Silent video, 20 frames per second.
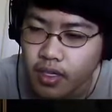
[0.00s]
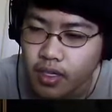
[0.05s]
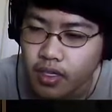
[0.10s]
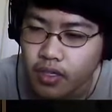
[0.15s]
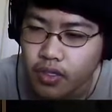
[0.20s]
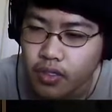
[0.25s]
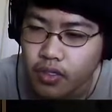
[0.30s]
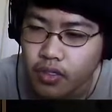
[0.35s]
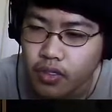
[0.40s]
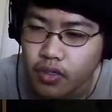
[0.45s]

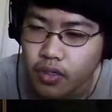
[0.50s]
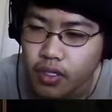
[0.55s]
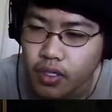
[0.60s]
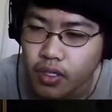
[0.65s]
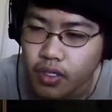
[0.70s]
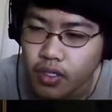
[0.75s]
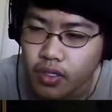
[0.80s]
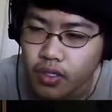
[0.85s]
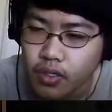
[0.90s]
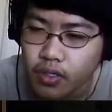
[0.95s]
The
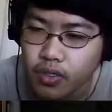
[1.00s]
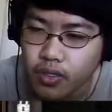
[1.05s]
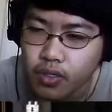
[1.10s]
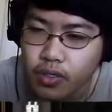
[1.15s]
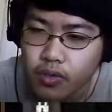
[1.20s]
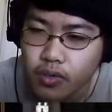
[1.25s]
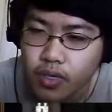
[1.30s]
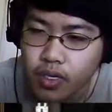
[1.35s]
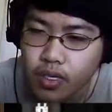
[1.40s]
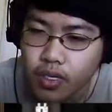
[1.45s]
structures
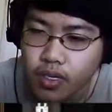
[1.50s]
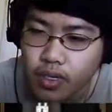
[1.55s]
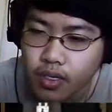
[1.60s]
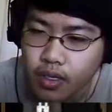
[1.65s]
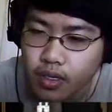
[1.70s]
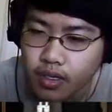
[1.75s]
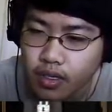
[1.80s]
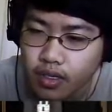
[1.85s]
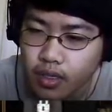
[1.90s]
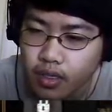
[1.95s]
already.
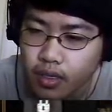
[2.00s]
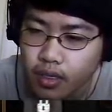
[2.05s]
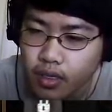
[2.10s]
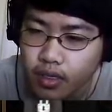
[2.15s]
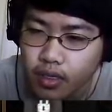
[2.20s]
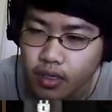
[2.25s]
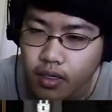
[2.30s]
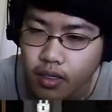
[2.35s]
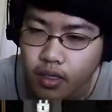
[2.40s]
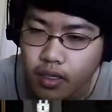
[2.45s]

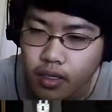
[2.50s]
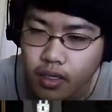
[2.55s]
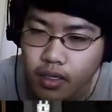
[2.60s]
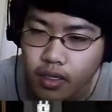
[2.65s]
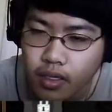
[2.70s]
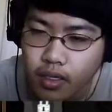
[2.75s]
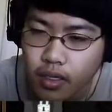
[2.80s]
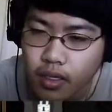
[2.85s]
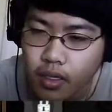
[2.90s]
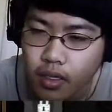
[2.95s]

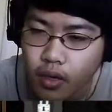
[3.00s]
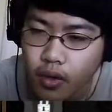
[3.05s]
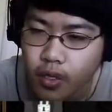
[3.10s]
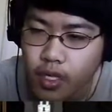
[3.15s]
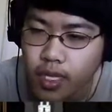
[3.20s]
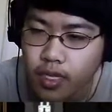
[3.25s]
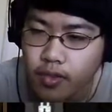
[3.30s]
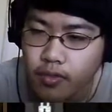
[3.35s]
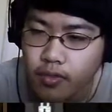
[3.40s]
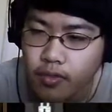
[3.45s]
Oh
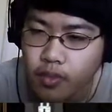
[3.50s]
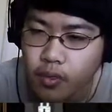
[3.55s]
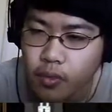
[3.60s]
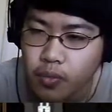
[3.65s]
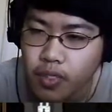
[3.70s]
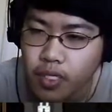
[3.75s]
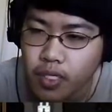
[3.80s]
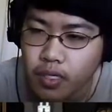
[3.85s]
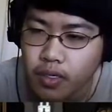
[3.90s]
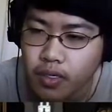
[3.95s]
yeah, the storm
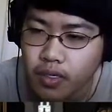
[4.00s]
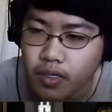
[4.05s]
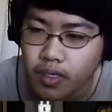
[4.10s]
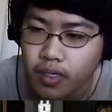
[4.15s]
cellar.